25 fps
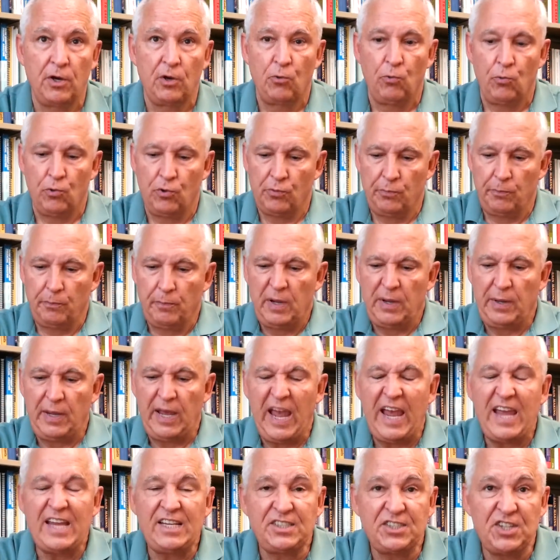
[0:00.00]
With maybe
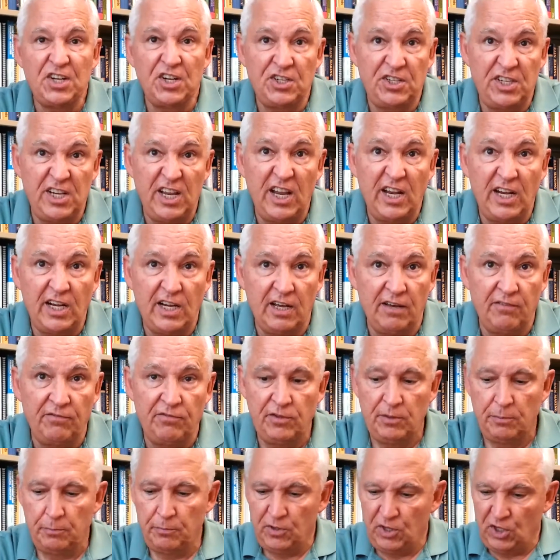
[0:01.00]
8 to 10 of
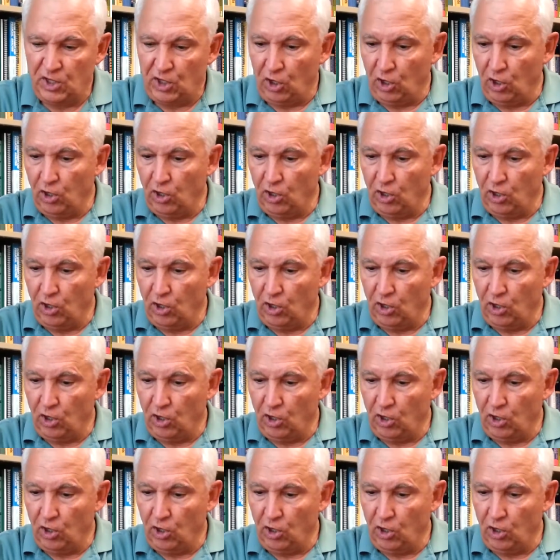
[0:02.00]
them that